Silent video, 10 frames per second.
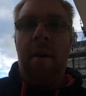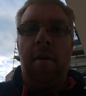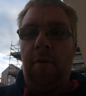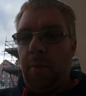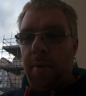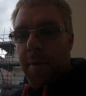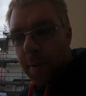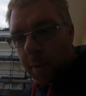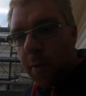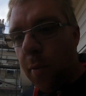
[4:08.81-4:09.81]
So what I'm
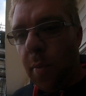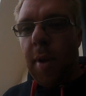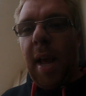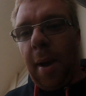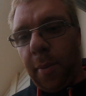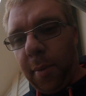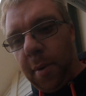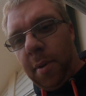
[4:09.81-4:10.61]
going to do now